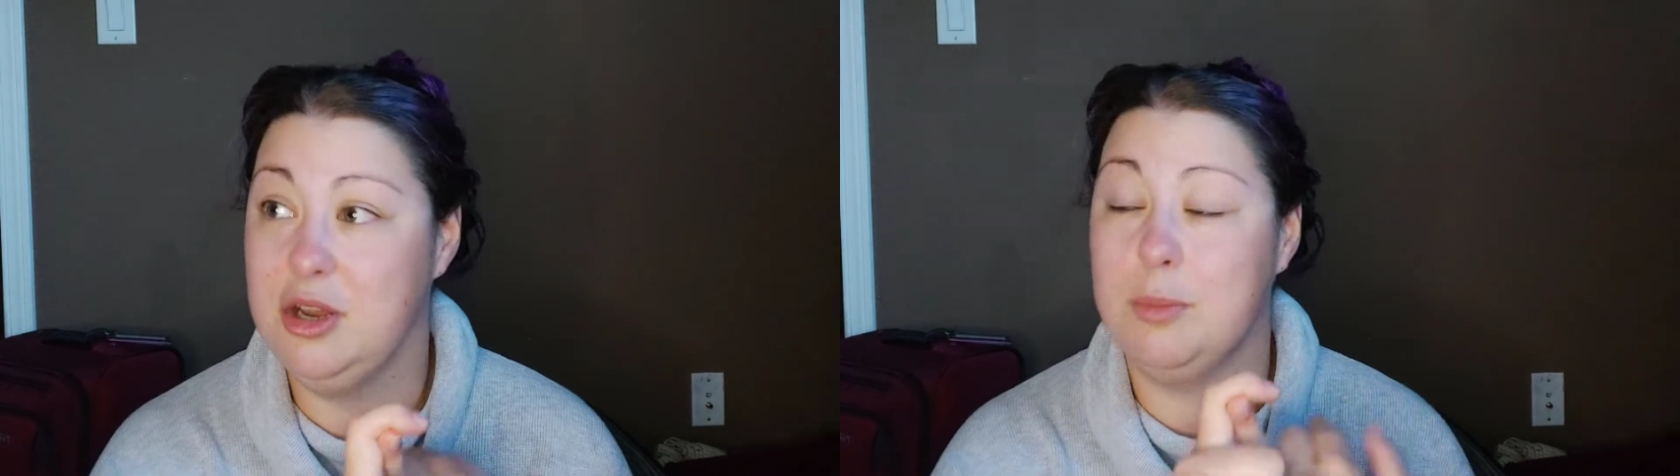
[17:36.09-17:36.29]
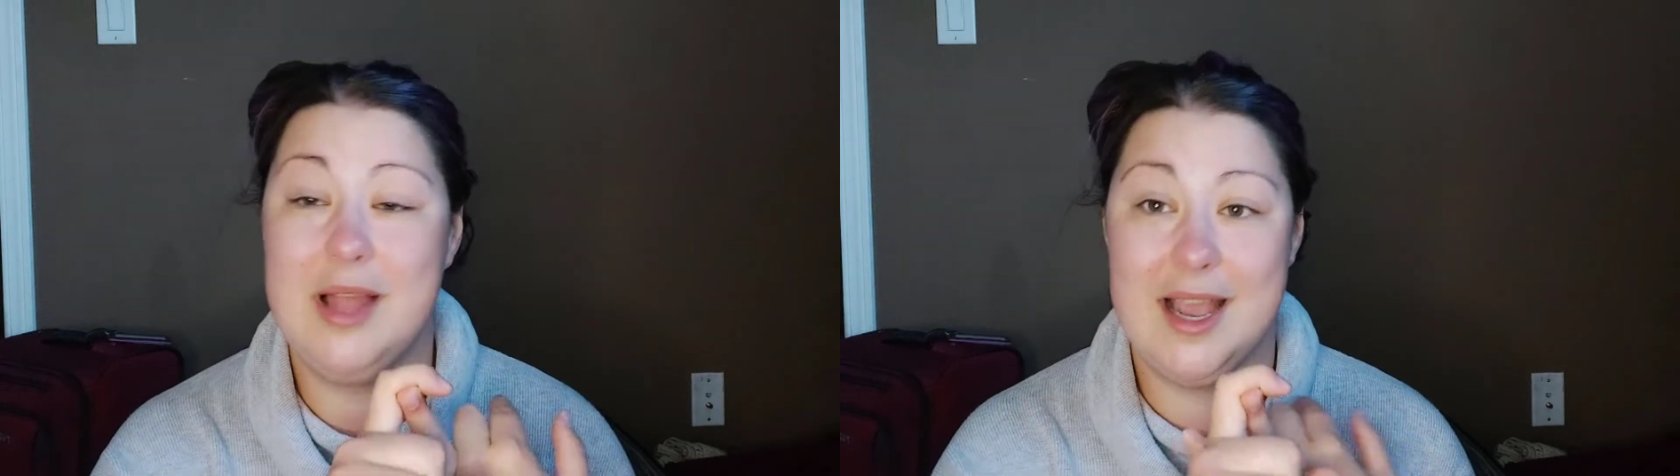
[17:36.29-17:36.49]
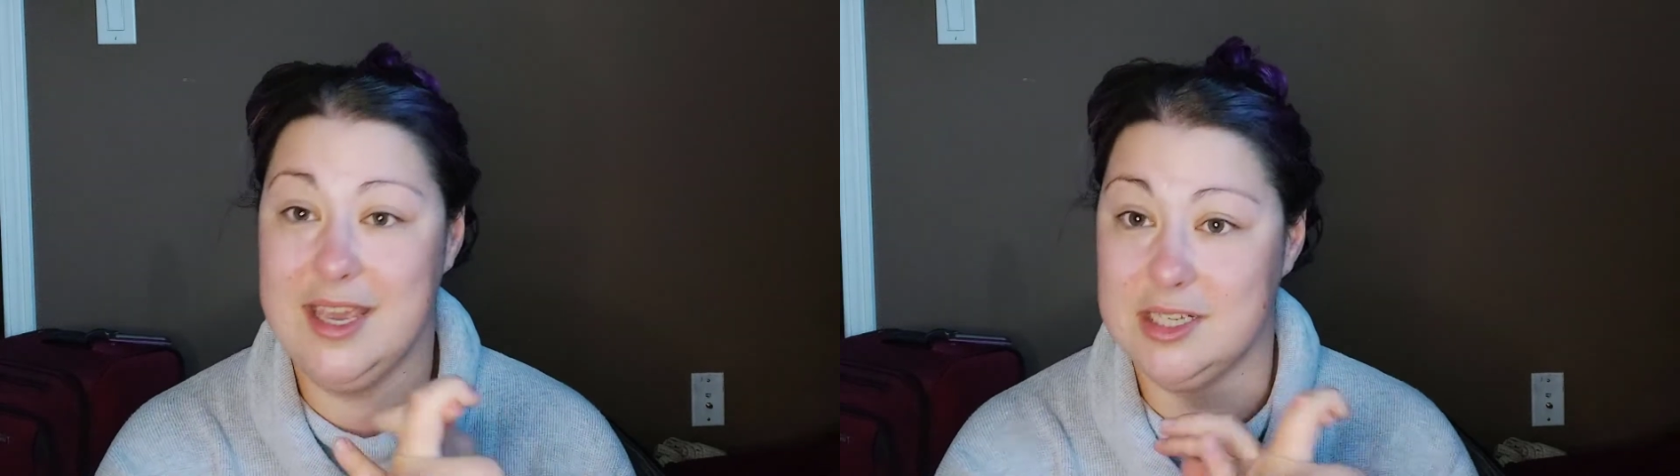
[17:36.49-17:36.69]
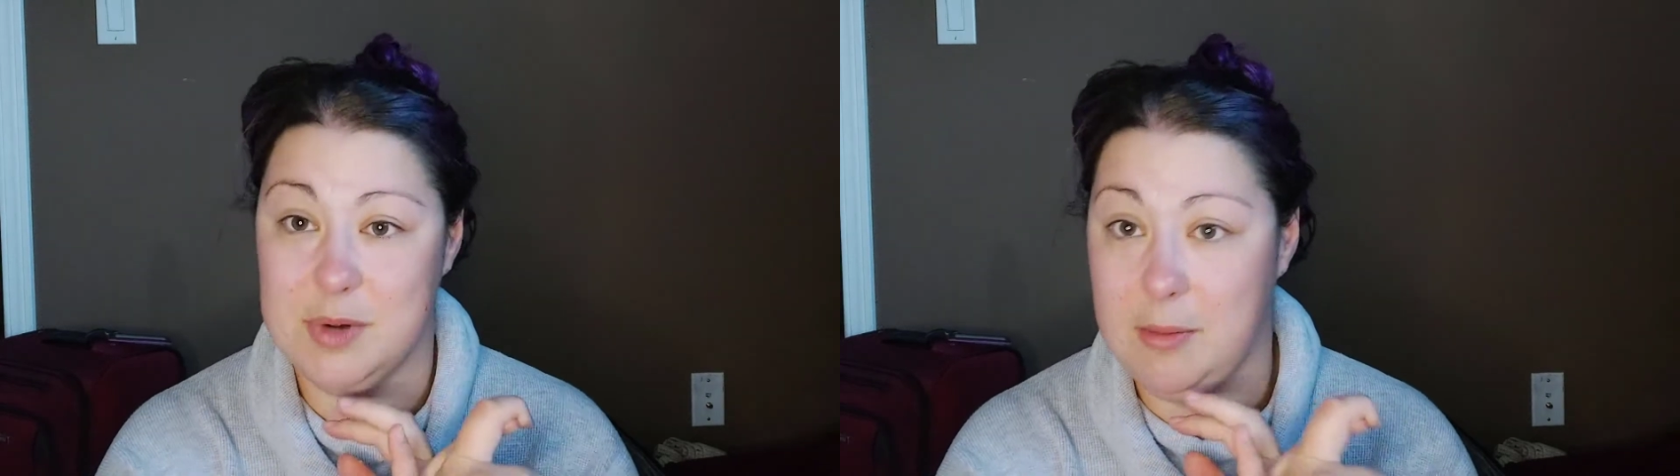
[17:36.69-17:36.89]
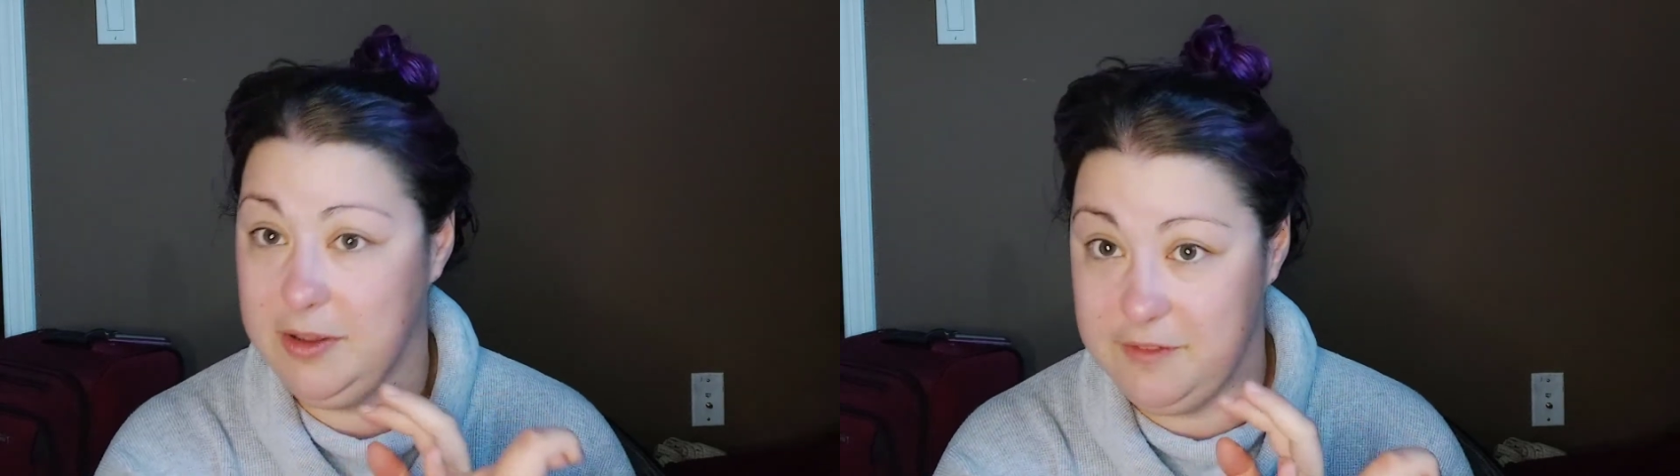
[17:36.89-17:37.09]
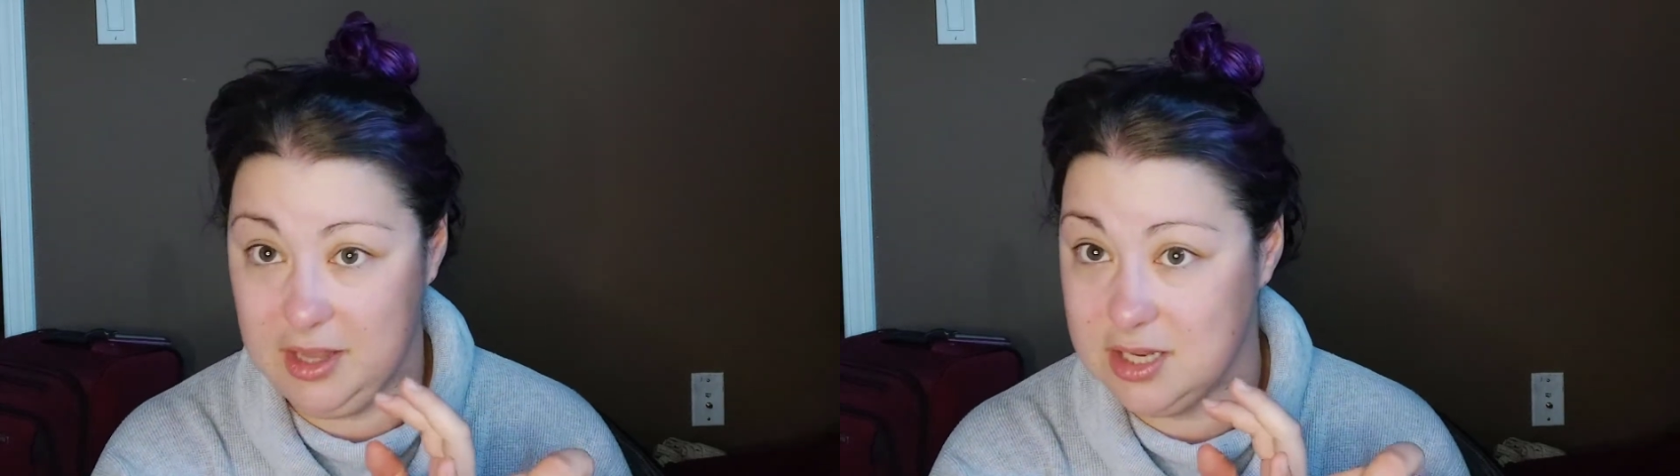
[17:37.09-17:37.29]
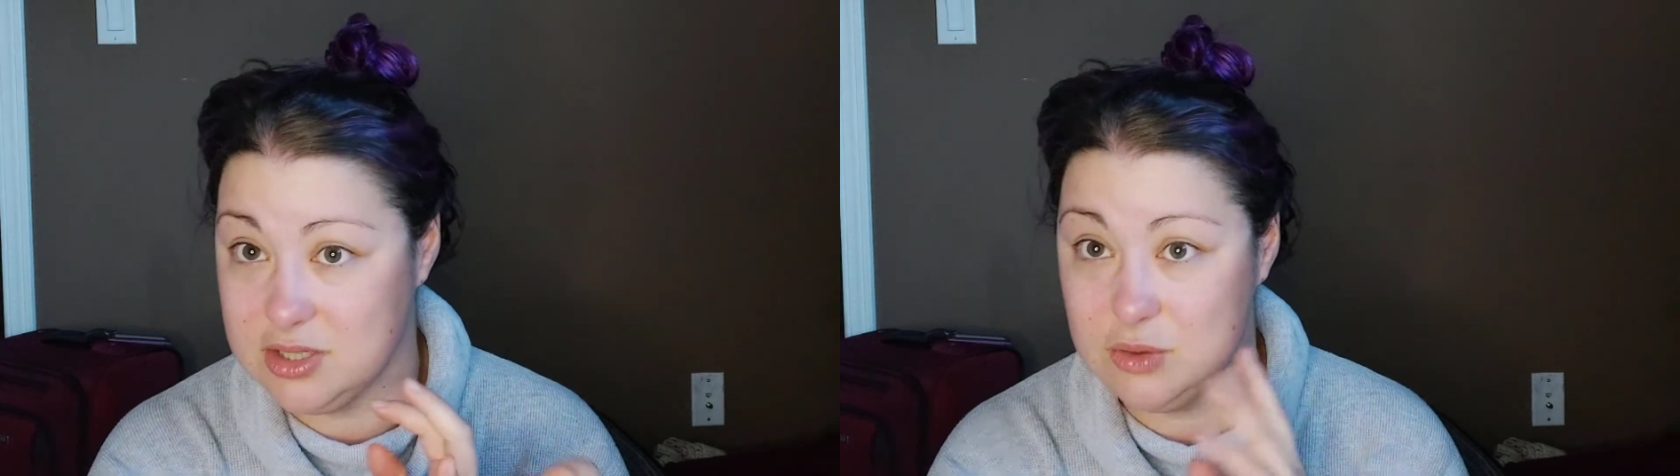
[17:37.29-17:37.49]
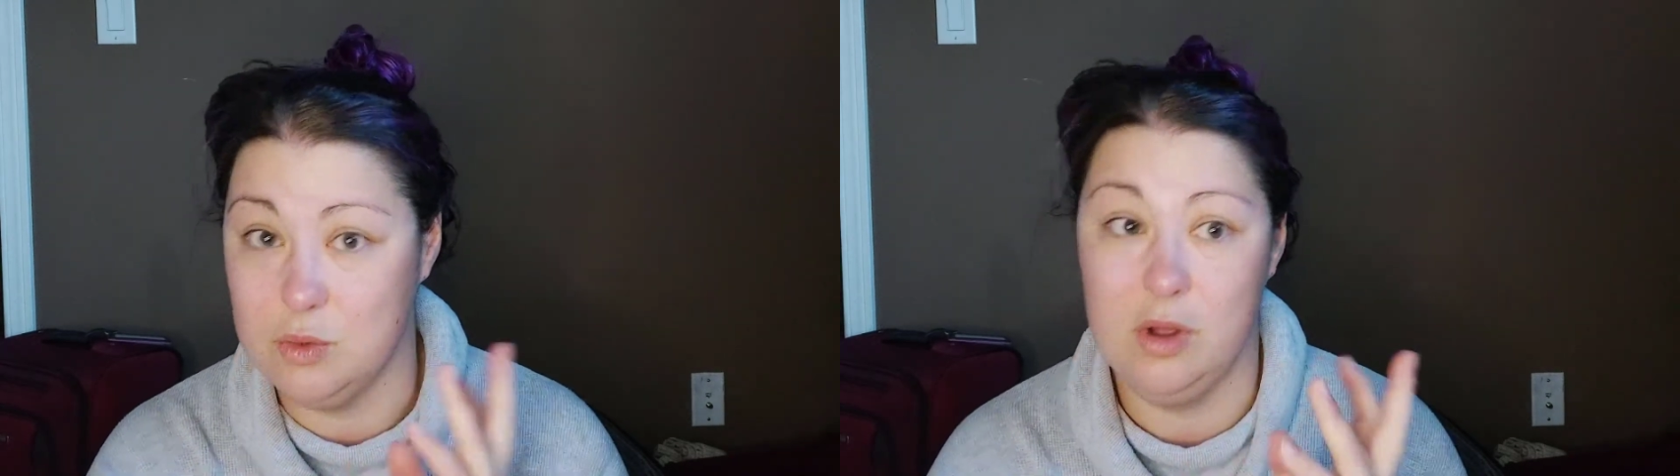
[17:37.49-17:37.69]
you know, black kids probably feel at
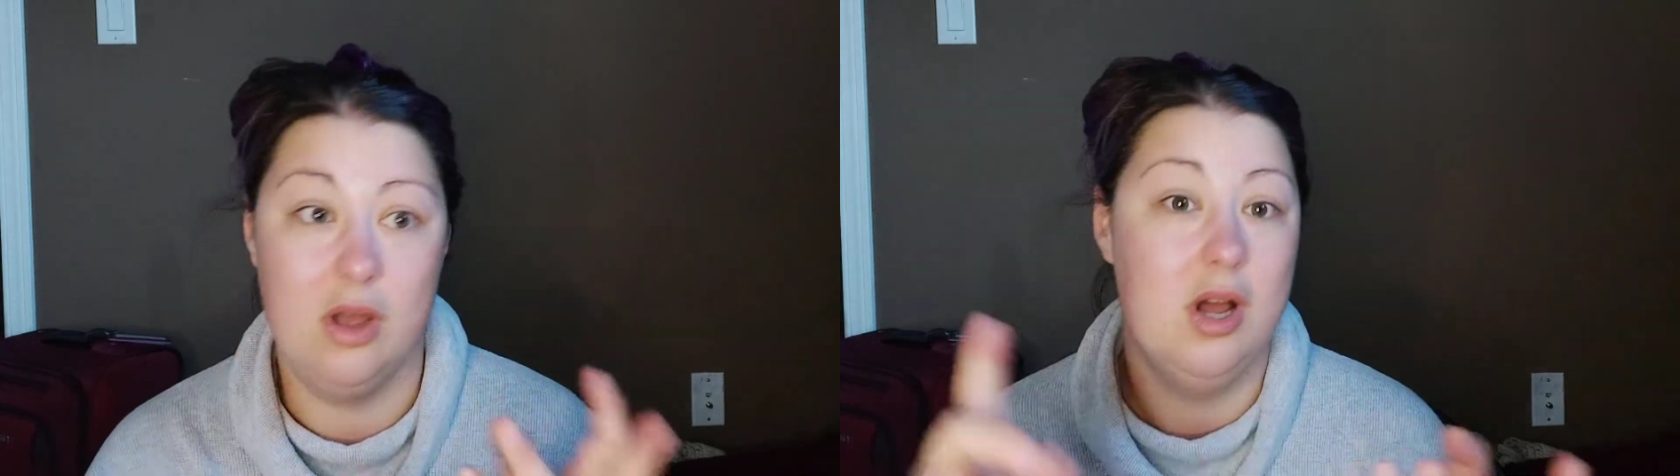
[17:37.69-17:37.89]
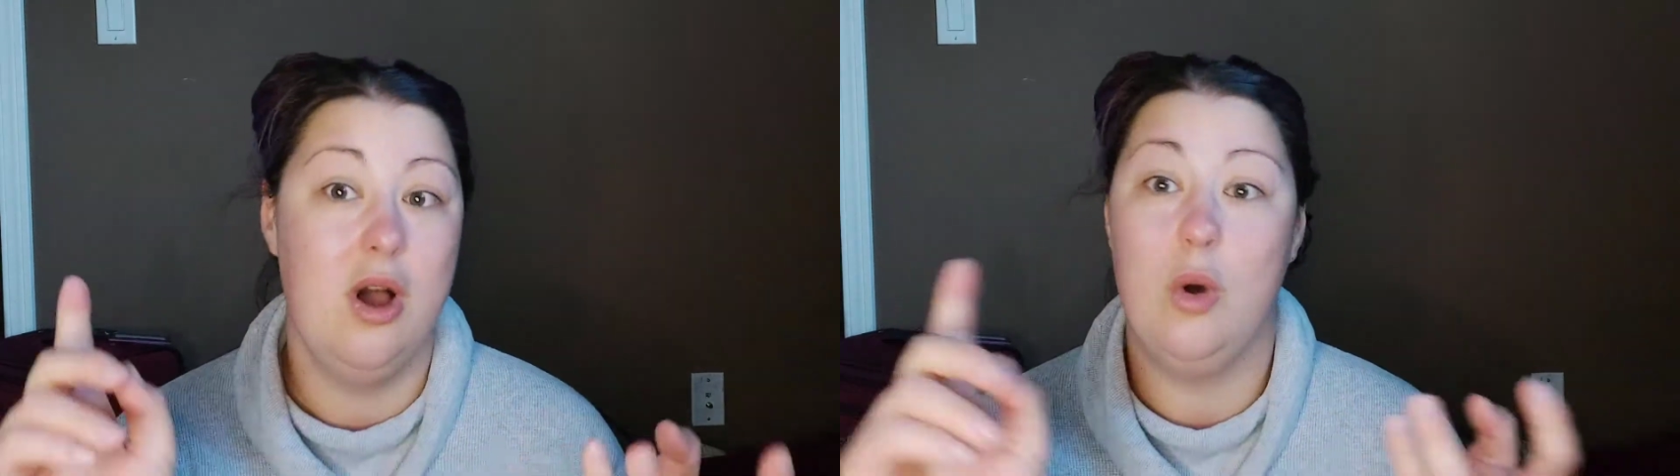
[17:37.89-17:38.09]
school